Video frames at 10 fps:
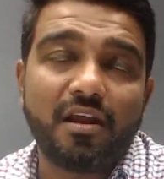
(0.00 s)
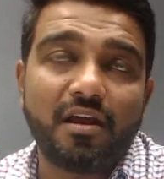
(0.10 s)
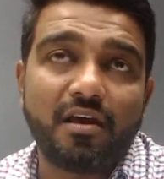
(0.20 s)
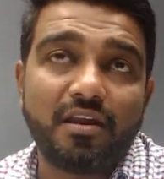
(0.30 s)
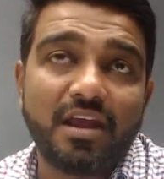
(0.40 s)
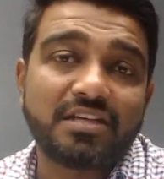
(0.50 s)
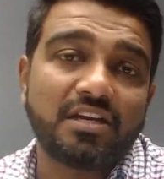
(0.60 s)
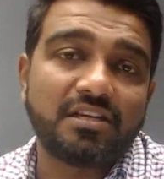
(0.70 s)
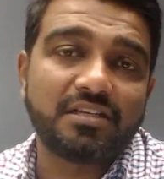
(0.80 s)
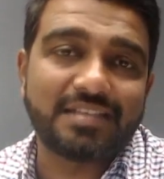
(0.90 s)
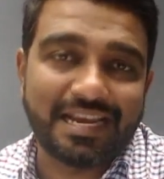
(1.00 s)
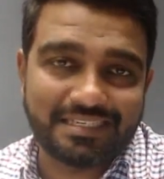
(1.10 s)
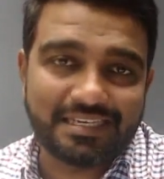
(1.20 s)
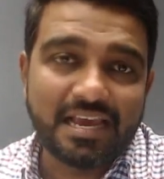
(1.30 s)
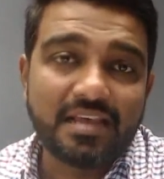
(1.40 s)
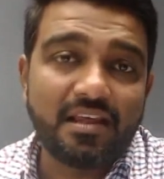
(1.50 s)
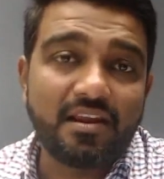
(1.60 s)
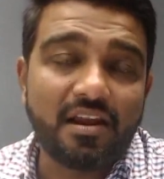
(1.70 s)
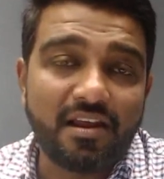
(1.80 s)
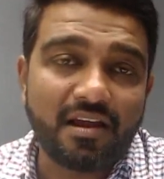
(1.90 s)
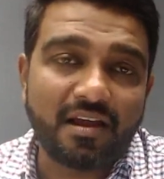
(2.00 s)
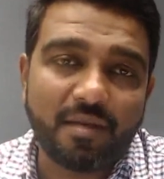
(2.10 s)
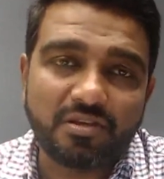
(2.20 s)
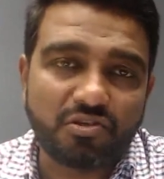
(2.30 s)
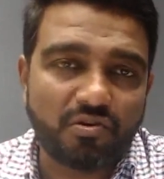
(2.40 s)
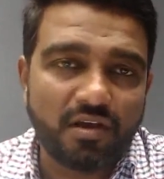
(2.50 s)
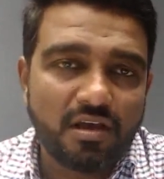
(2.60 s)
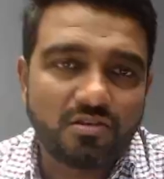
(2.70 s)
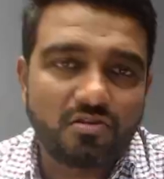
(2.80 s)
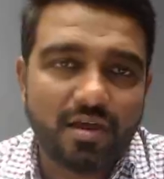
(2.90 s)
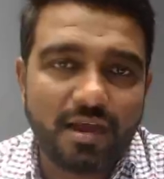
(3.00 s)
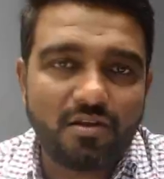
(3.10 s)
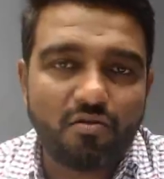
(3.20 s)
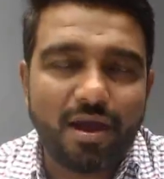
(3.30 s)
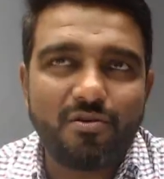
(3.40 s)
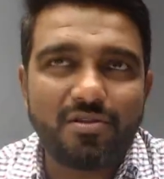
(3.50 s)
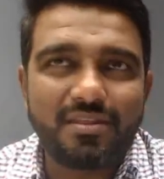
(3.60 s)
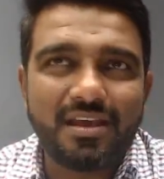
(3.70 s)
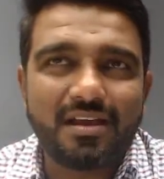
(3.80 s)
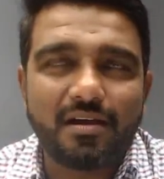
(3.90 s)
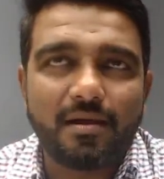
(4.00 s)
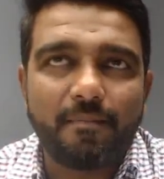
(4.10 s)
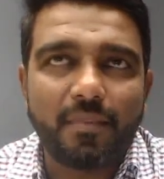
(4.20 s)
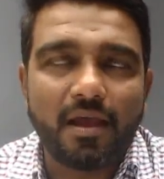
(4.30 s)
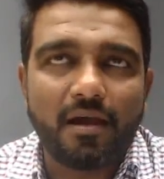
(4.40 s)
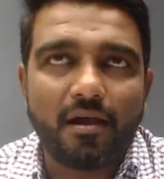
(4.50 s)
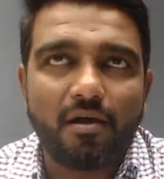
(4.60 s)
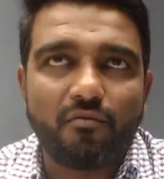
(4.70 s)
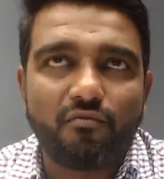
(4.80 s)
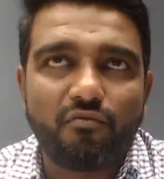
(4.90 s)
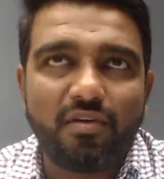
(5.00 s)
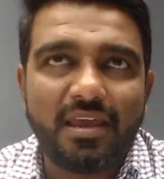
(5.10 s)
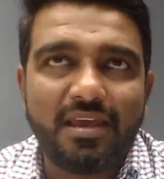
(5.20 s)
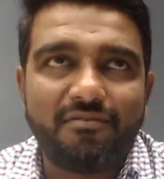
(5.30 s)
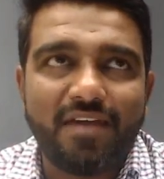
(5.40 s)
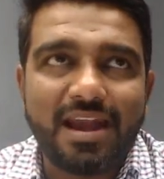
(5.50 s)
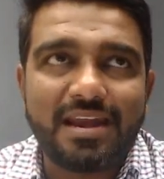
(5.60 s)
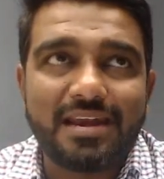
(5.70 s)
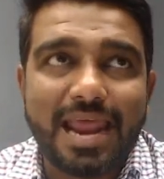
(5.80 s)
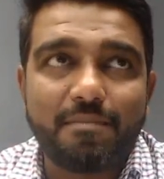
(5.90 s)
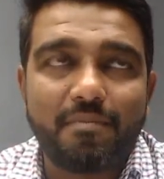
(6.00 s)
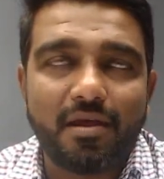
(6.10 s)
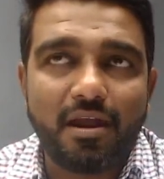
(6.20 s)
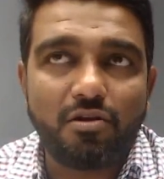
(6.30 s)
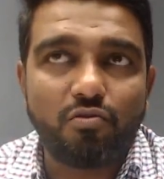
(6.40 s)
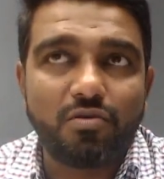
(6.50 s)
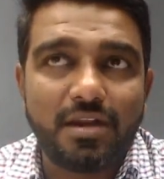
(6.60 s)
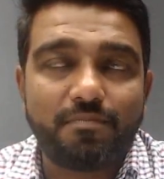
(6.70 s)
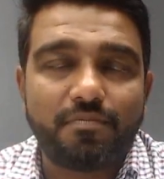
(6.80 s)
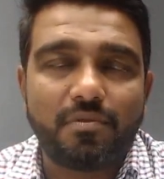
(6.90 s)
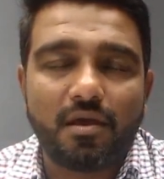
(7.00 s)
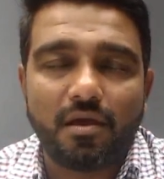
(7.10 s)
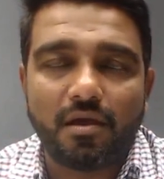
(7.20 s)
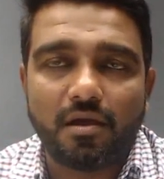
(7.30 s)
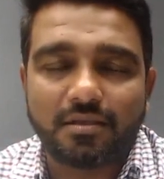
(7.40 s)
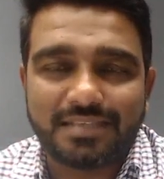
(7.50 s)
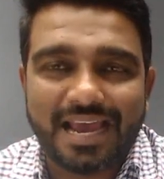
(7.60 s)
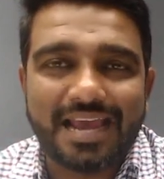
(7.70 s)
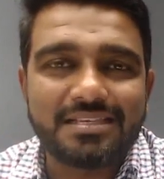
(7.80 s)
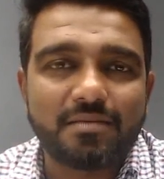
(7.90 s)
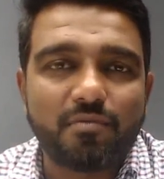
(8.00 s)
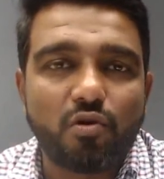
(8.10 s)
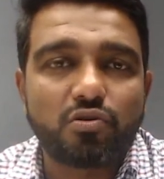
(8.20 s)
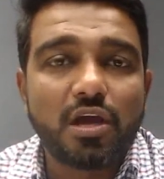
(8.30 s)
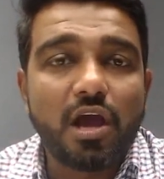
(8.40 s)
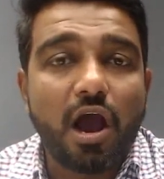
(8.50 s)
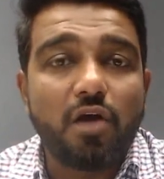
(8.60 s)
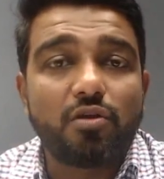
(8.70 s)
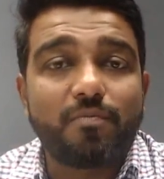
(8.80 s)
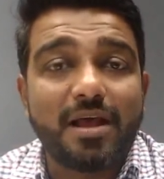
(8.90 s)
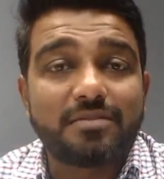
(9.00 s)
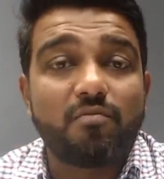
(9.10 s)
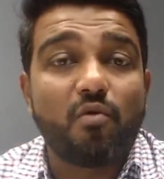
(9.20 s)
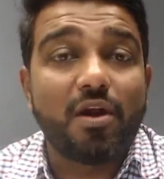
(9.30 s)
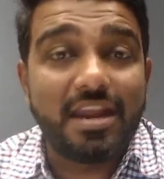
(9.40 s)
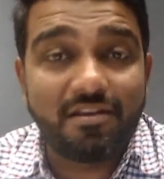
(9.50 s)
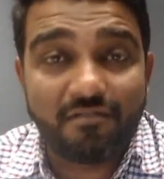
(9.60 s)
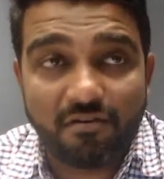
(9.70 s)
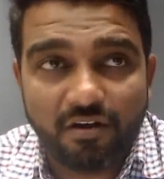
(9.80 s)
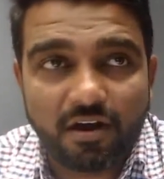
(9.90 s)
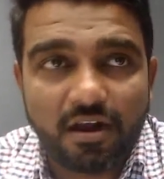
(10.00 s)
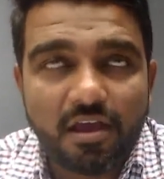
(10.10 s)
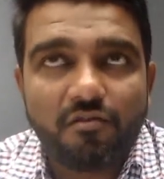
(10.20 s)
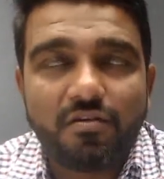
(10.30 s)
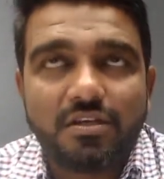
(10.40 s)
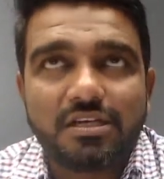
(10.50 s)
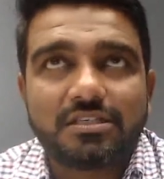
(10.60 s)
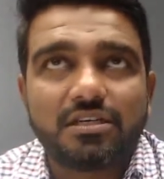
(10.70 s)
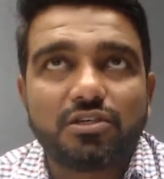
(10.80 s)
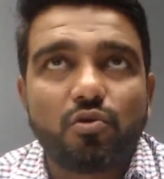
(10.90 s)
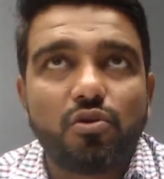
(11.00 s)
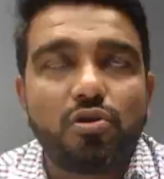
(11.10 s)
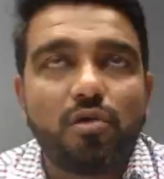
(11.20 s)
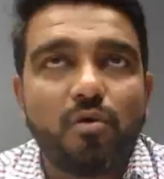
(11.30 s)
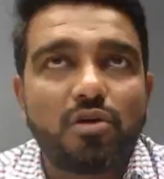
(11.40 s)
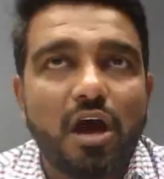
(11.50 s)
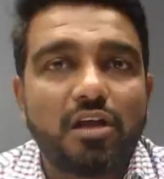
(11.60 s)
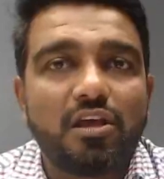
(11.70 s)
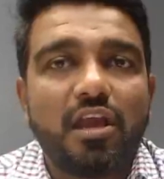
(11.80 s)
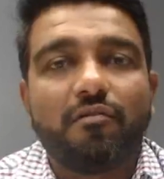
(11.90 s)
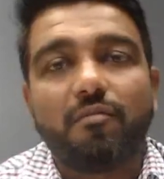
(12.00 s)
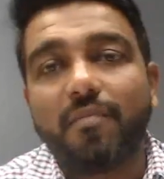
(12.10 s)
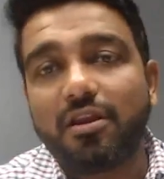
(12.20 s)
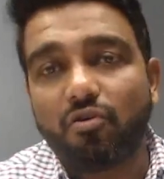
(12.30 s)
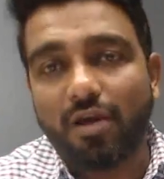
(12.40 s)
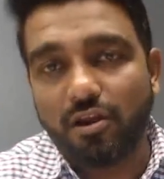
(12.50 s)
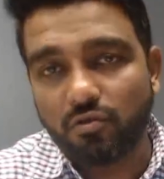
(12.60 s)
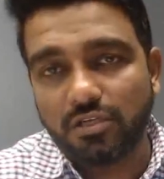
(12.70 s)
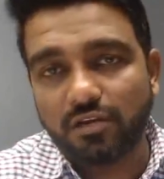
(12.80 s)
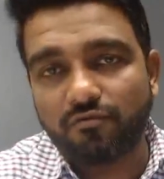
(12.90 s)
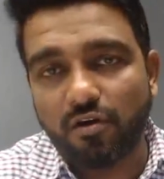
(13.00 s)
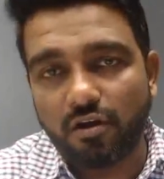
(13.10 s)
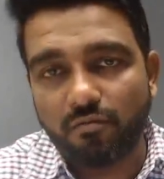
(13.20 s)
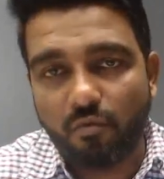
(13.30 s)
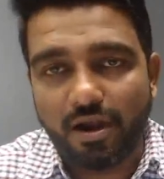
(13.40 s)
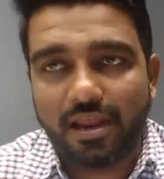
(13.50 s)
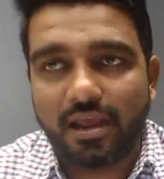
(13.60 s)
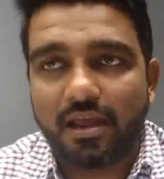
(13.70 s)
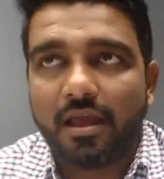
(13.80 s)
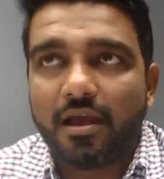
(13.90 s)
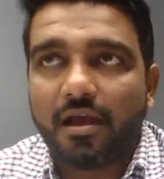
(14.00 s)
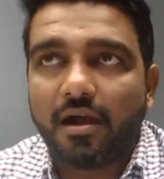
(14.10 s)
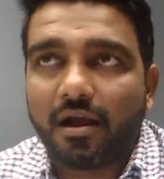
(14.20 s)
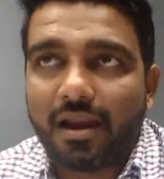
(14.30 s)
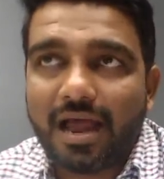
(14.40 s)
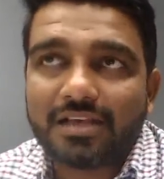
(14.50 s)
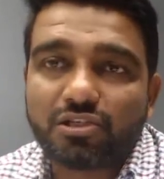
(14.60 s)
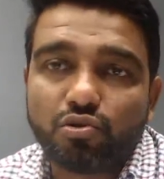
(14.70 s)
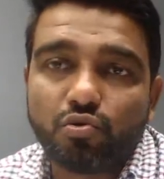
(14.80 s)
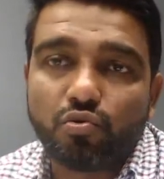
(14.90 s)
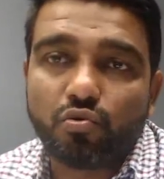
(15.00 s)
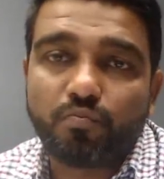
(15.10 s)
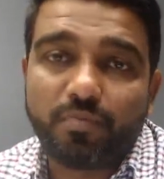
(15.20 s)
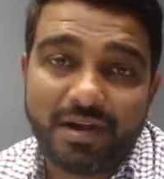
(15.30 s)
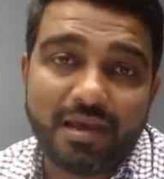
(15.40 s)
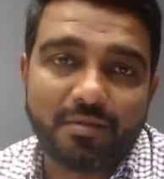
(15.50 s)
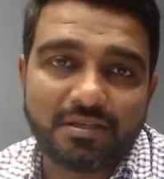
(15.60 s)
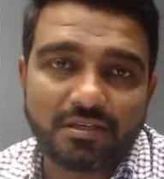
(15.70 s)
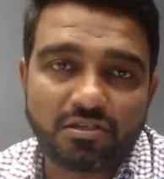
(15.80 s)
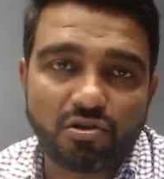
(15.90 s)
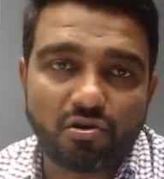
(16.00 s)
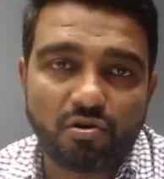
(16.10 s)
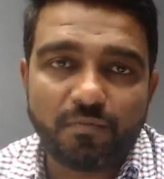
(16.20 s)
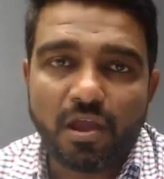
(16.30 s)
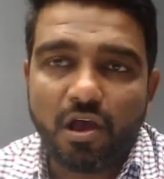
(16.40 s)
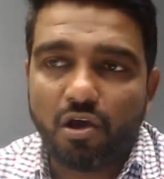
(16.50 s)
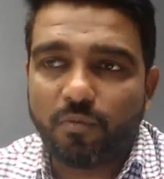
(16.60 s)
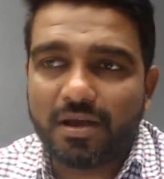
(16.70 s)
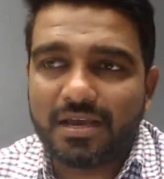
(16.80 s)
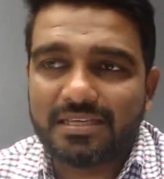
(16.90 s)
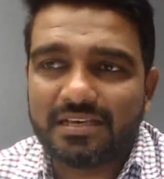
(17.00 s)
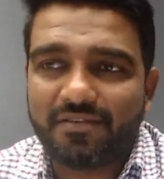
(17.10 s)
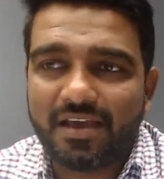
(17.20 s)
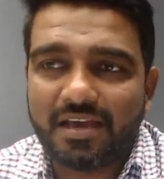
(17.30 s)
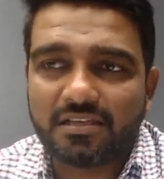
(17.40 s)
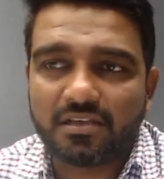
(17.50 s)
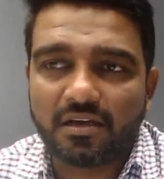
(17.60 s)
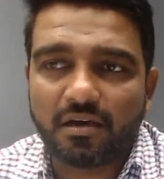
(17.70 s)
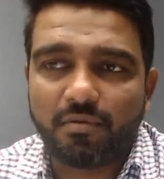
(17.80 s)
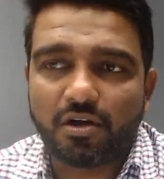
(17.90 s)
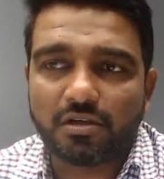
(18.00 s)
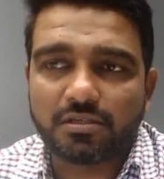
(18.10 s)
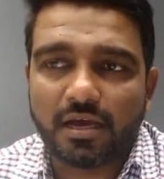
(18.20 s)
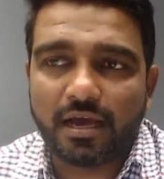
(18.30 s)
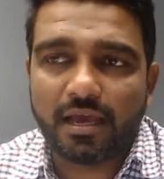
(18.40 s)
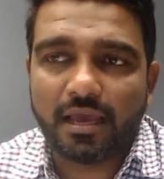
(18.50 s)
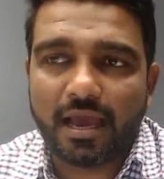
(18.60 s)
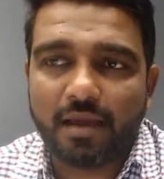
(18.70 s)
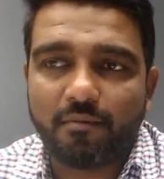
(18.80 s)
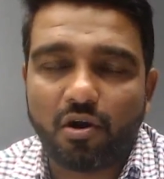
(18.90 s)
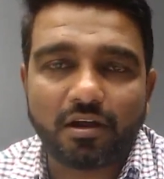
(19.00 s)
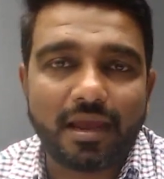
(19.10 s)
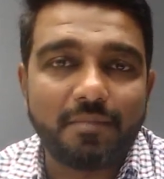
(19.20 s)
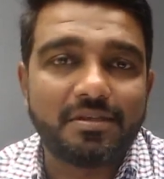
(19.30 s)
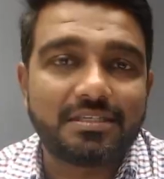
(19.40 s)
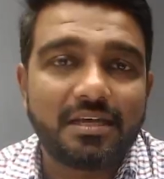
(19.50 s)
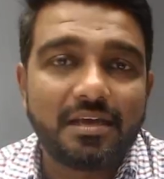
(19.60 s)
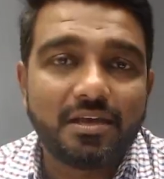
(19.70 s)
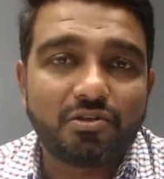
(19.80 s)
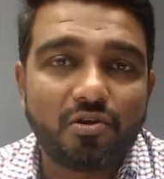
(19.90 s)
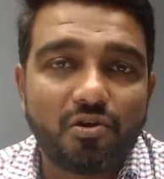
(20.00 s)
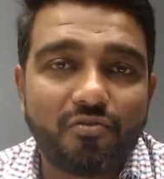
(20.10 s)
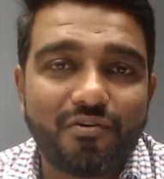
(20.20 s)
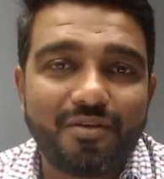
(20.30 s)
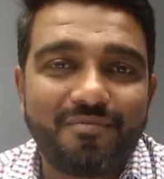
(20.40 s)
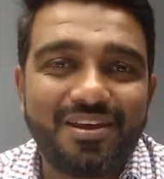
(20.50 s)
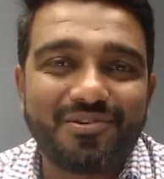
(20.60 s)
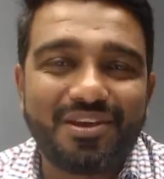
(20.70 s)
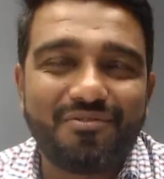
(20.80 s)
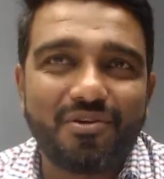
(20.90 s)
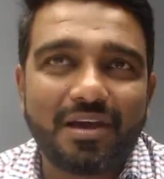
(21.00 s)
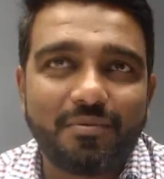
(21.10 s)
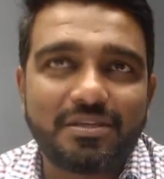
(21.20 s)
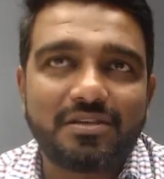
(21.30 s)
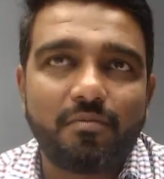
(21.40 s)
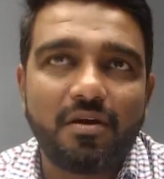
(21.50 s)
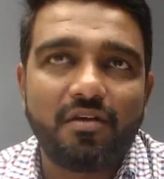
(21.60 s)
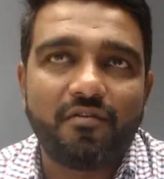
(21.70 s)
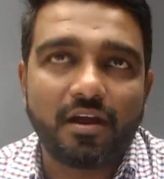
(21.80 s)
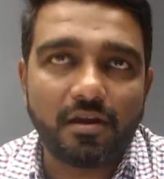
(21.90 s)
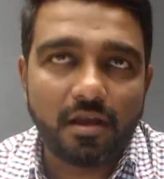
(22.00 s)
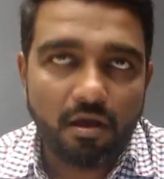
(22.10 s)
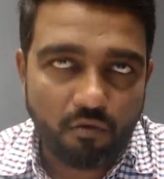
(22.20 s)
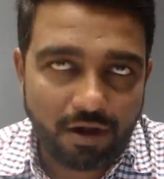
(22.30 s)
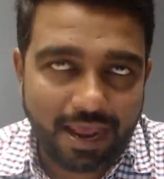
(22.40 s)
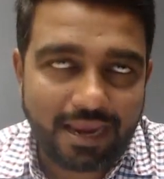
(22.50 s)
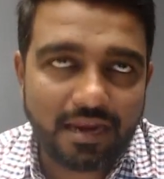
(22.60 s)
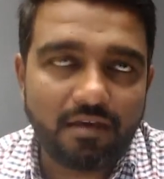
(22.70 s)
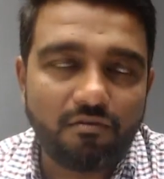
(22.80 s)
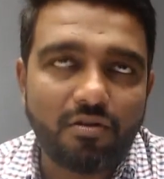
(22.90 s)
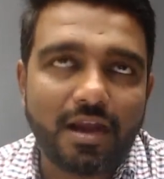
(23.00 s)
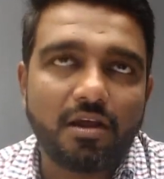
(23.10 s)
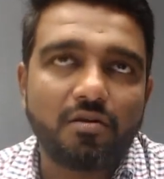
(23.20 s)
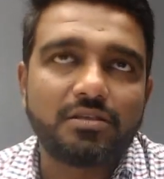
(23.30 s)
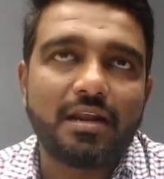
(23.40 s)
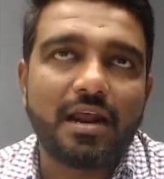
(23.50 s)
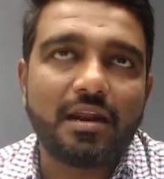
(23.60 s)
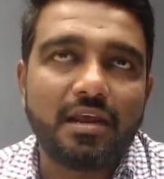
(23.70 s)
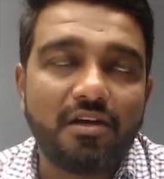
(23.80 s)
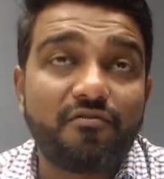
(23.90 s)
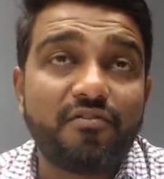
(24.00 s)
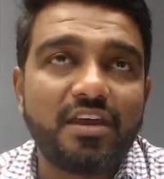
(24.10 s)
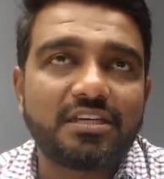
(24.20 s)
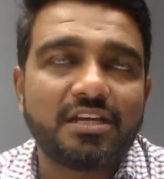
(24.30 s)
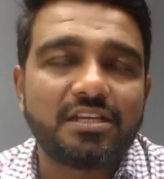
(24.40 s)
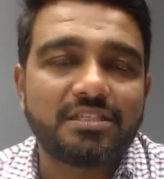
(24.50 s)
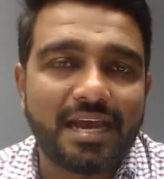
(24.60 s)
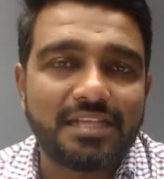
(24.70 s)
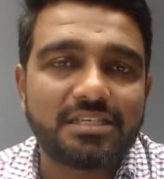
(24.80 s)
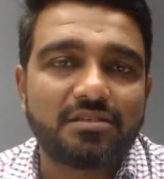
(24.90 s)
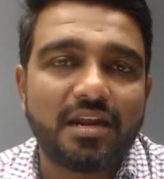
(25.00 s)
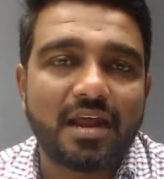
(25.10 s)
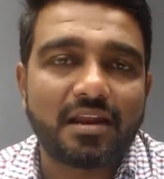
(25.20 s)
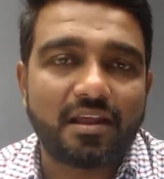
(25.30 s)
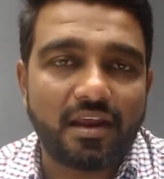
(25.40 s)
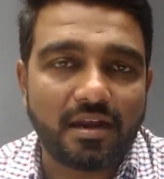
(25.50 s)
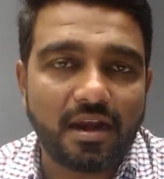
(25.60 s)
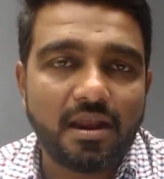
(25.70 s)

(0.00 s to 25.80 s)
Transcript: reaction sites, the real chemistry. So I don't think we went into deep science about how the plasma bonding will work. We just told you about how the equipment you can use it for bonding glass to PDMS. So Rupa, easy way is because I am not a chemist, so for me to give you chemistry will be difficult. What I can give you right now is there are enough reaction sites that are created